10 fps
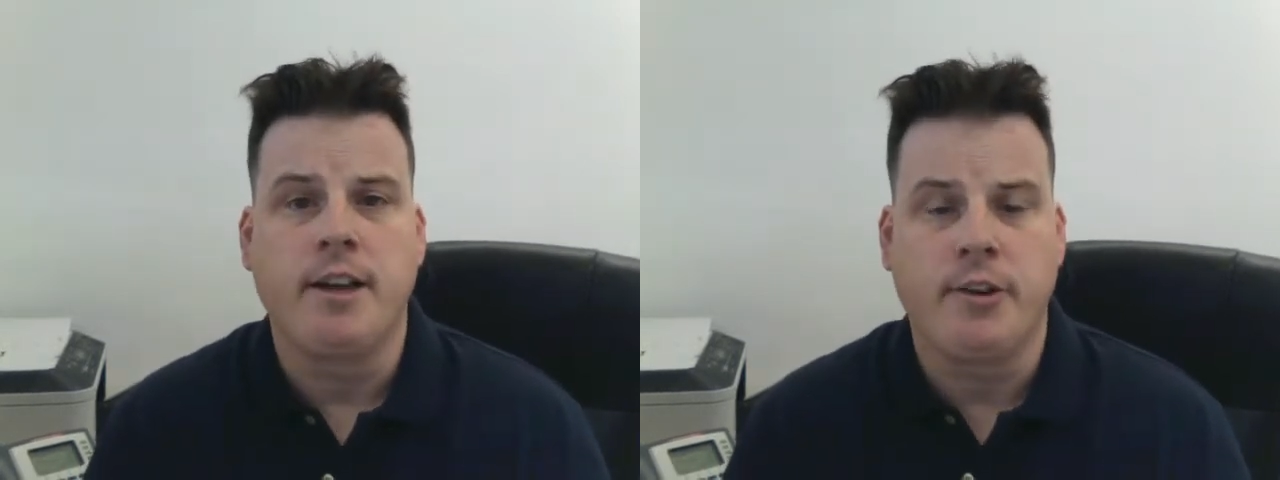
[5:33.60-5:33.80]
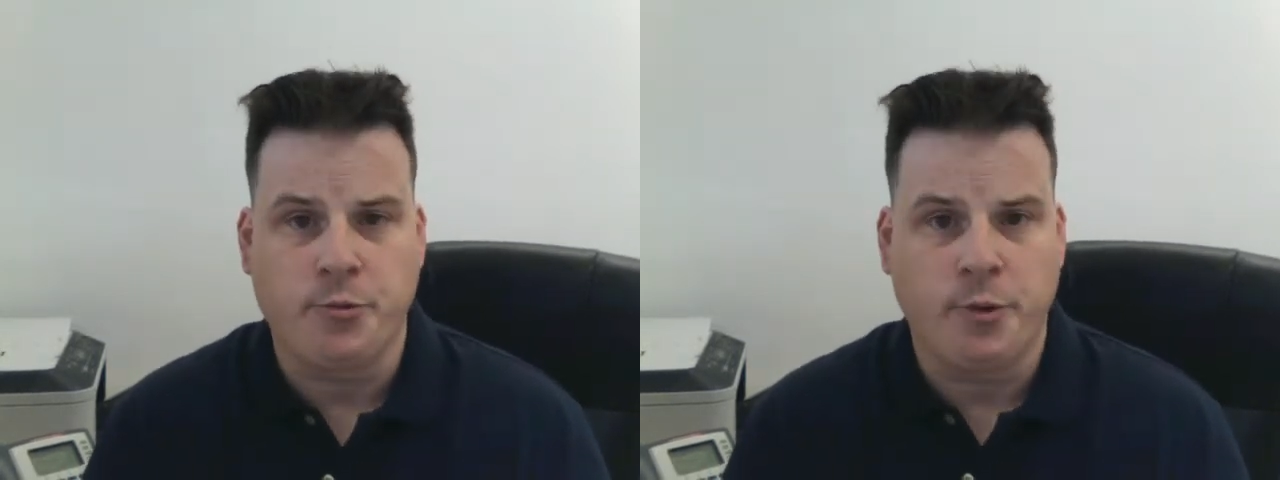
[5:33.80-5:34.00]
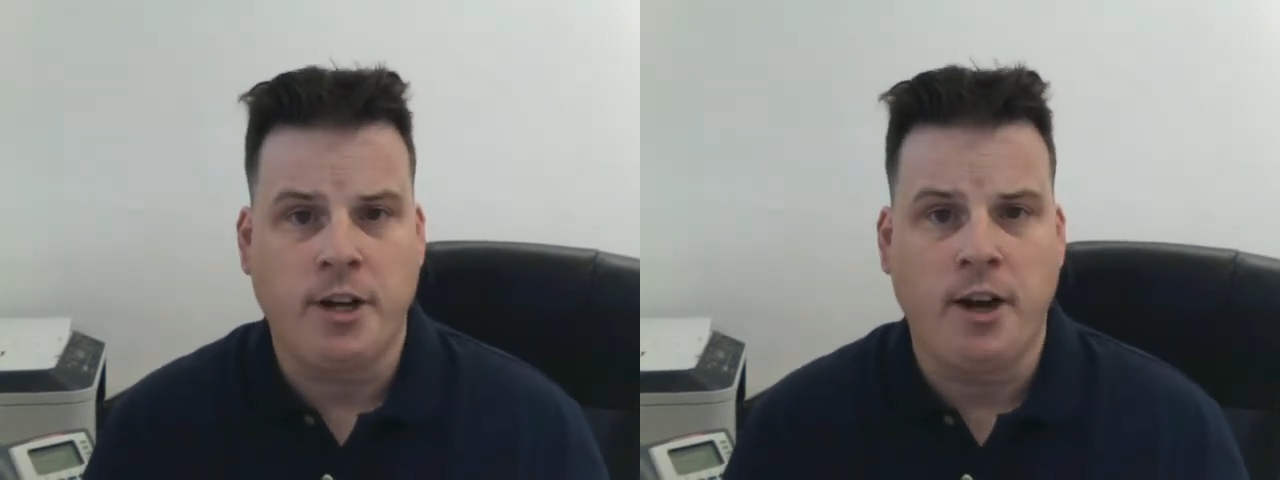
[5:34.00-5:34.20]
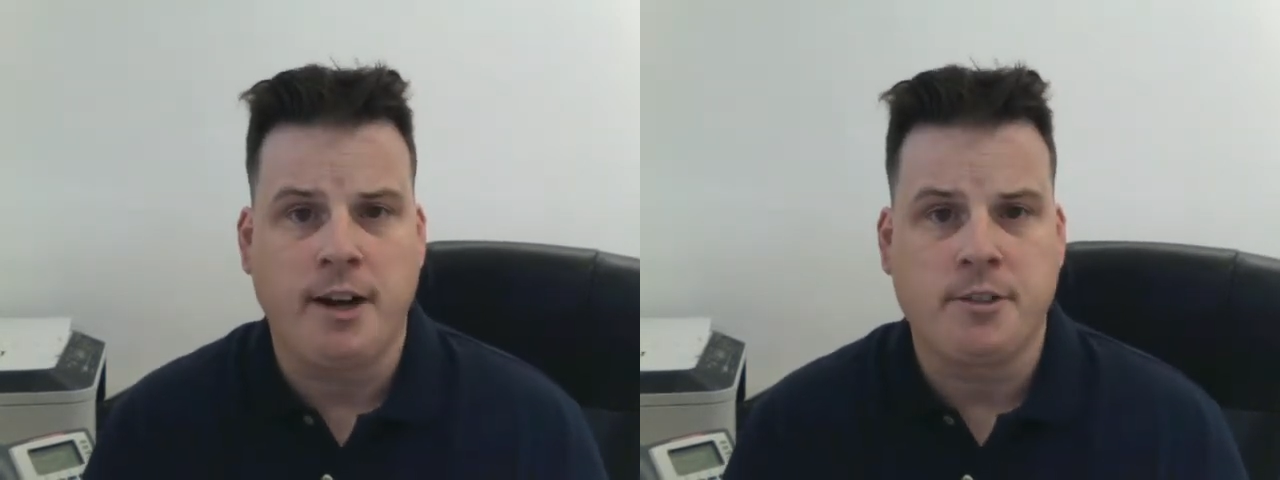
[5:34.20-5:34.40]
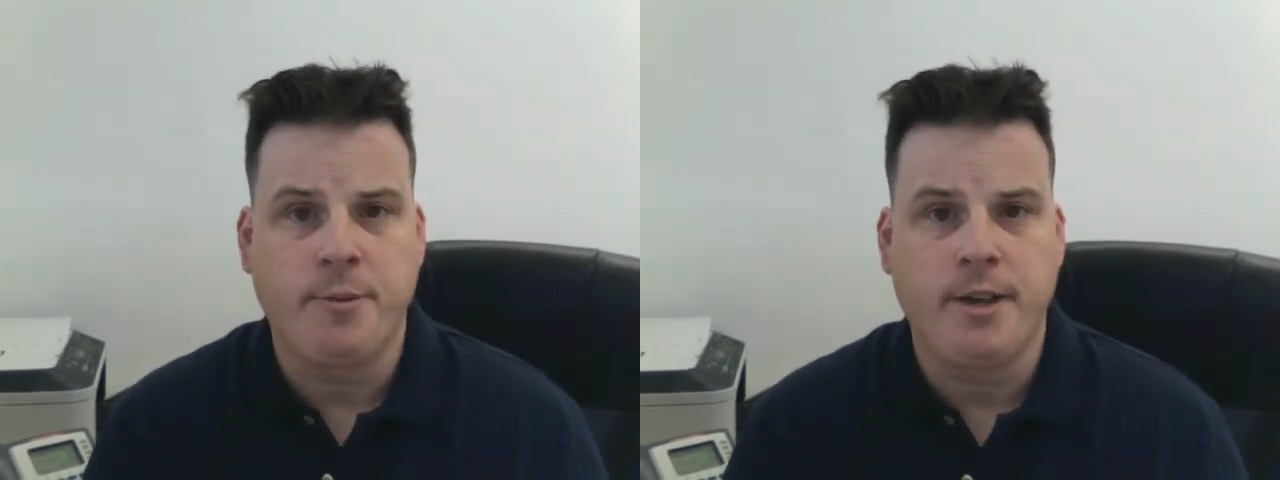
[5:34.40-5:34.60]
here's what it
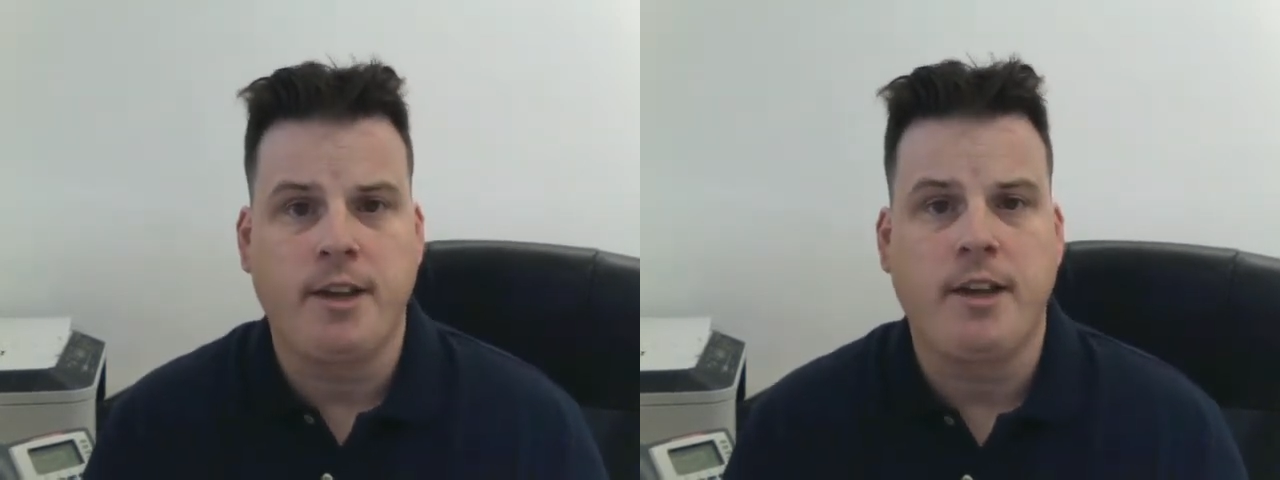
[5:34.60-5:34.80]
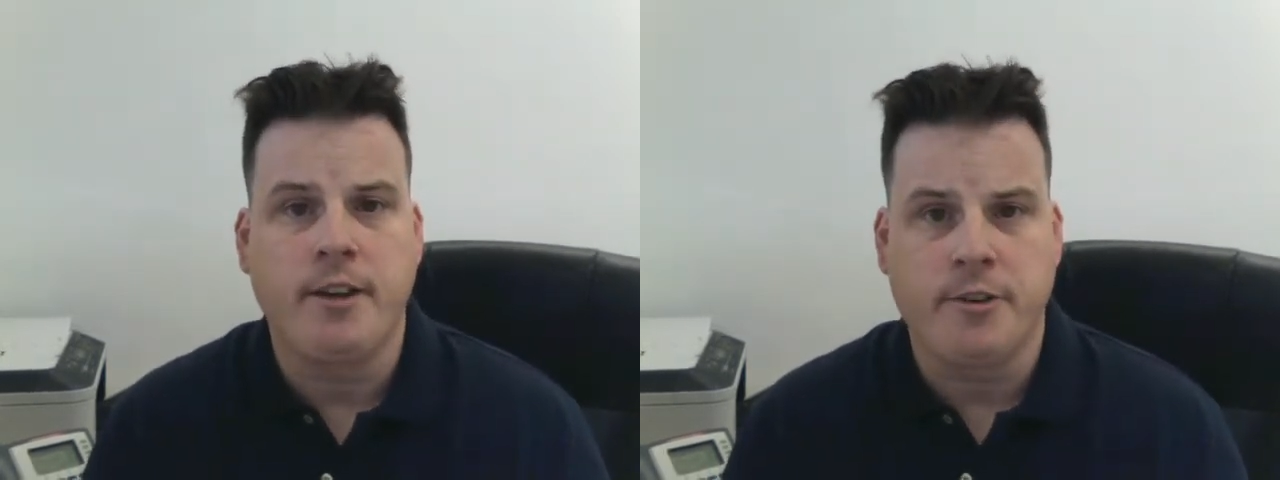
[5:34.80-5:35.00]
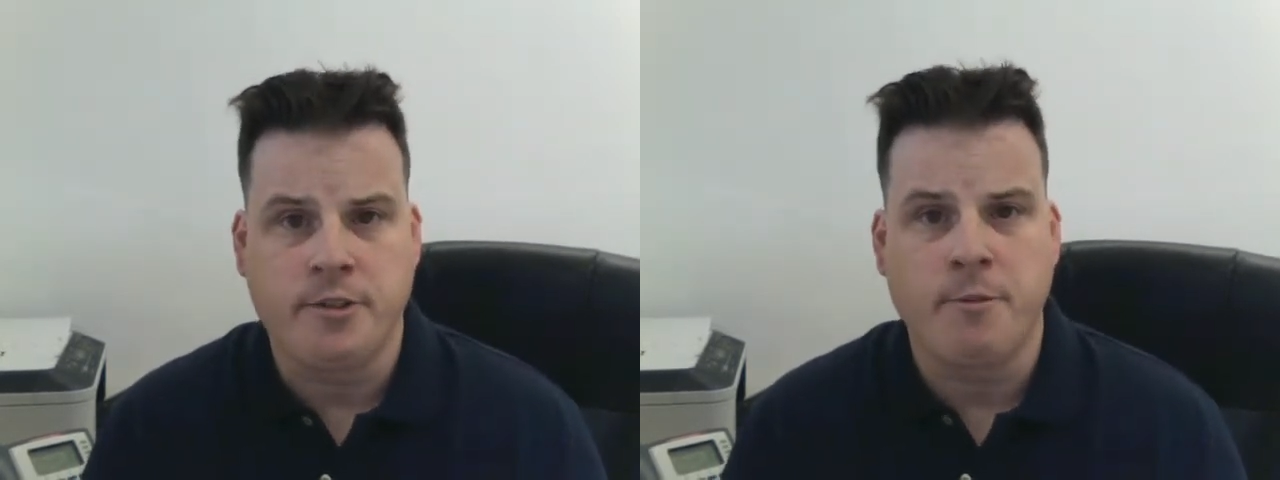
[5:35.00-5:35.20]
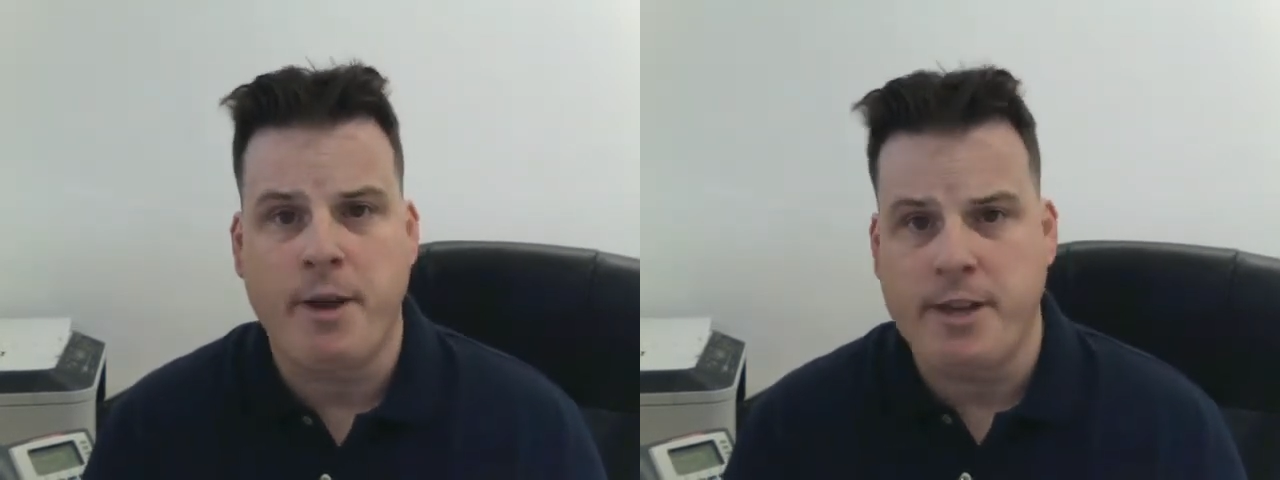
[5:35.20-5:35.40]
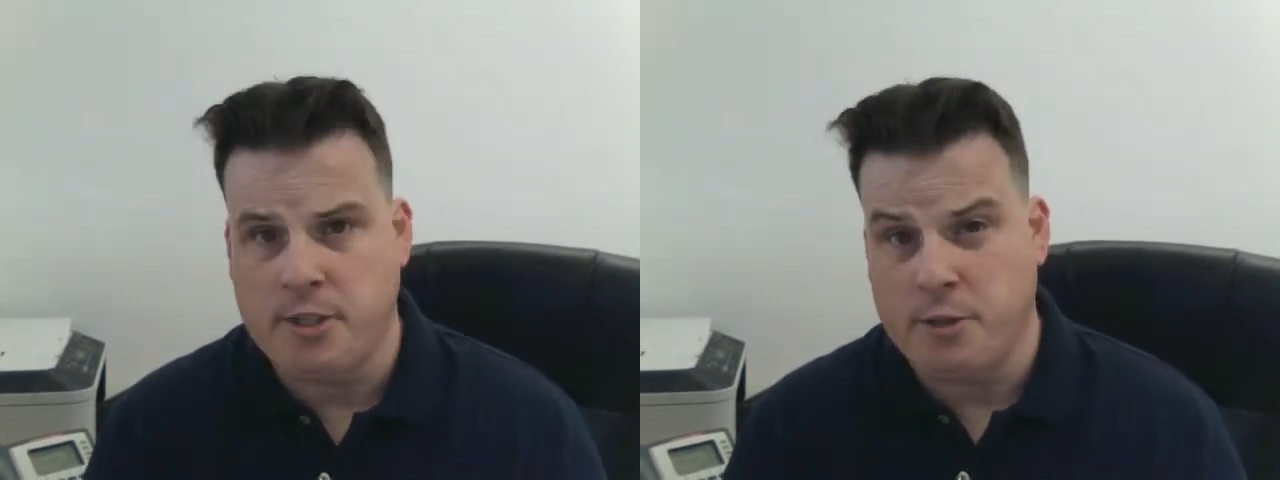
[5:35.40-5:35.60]
cost me, here's the
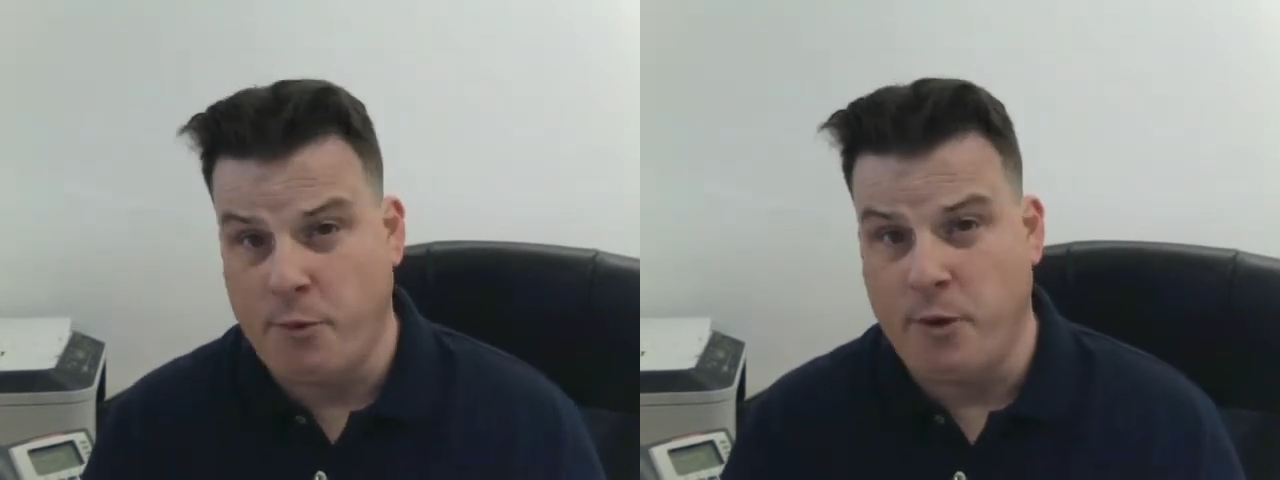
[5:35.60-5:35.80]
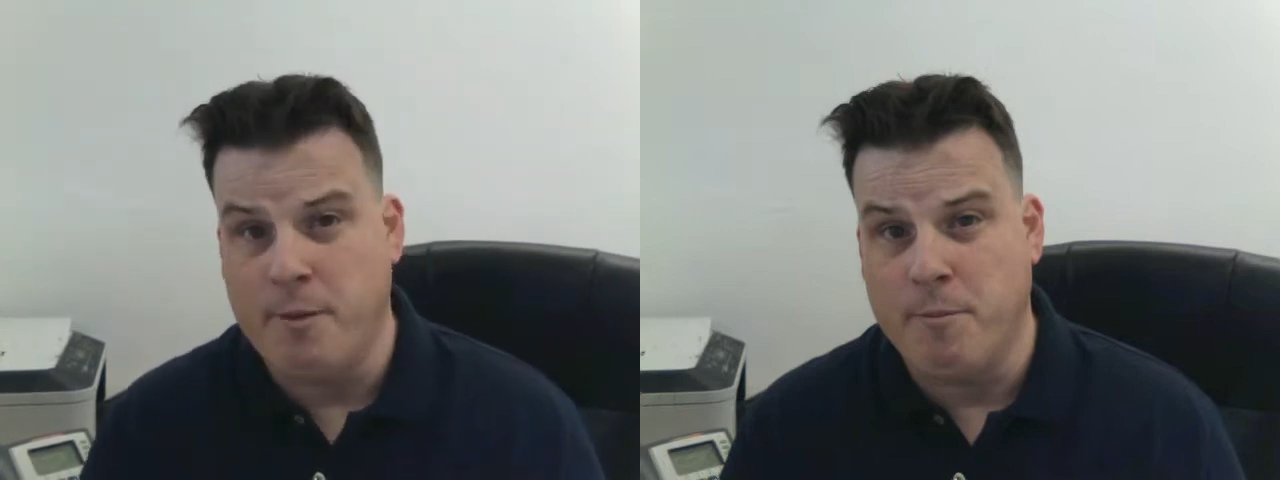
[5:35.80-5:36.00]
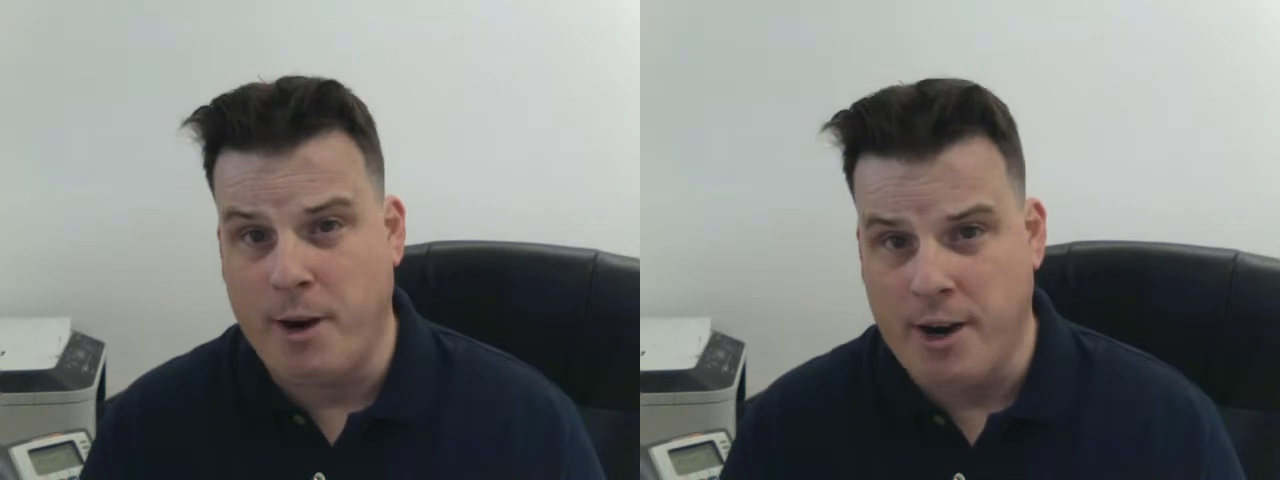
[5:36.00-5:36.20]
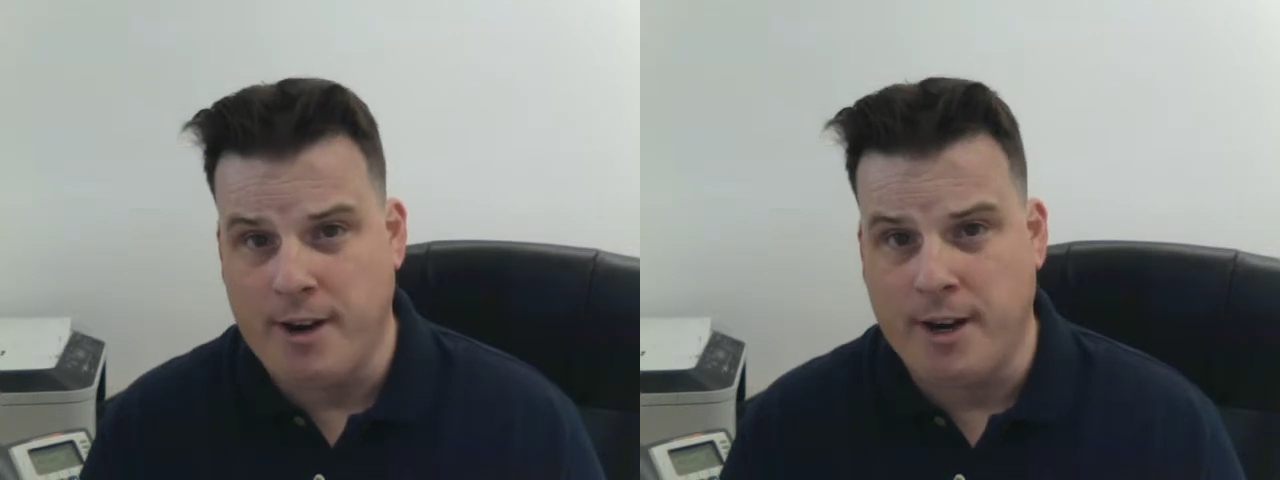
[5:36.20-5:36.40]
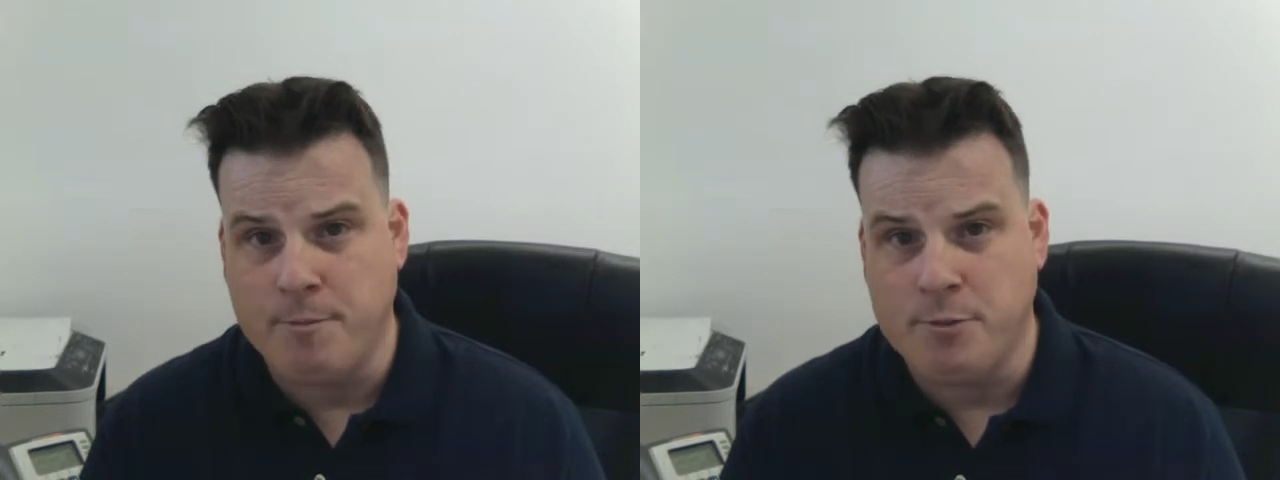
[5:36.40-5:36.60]
basis point
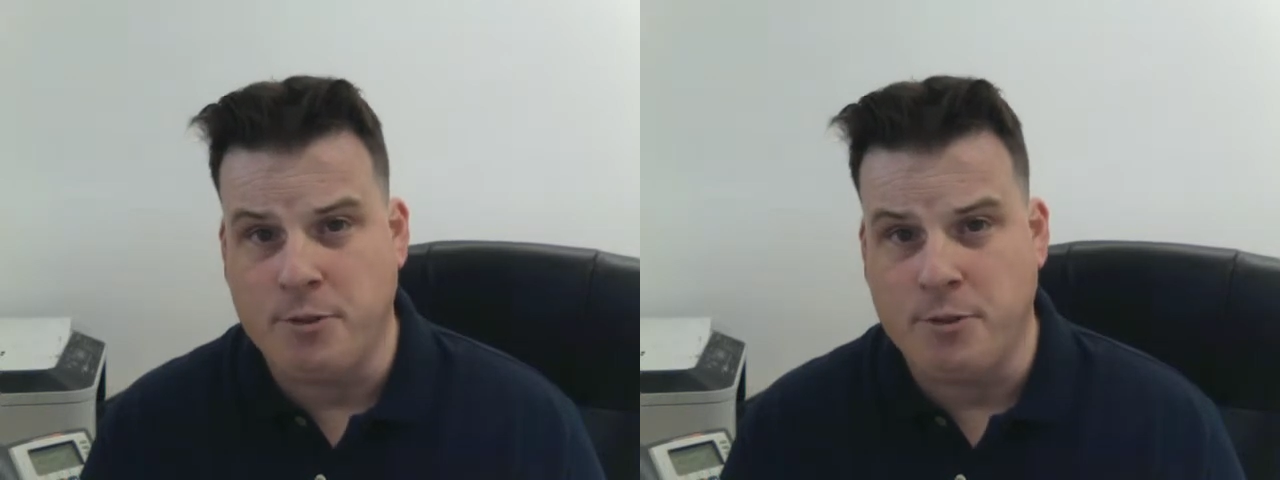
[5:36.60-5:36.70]
markup.